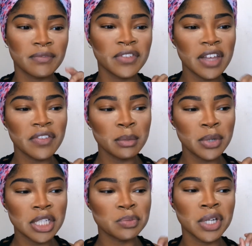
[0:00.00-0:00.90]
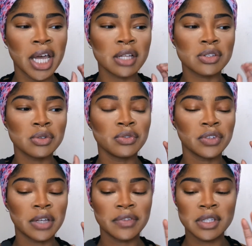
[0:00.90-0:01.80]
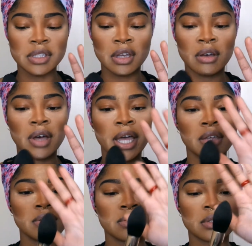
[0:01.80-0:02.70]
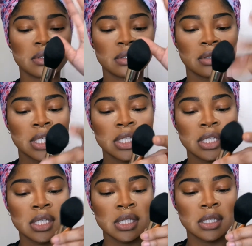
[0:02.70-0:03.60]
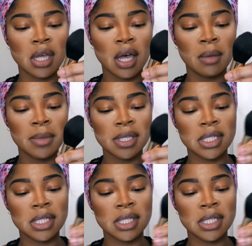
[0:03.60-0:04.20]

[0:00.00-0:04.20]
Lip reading: fluffy brush, but not too fluffy. So I use, this is the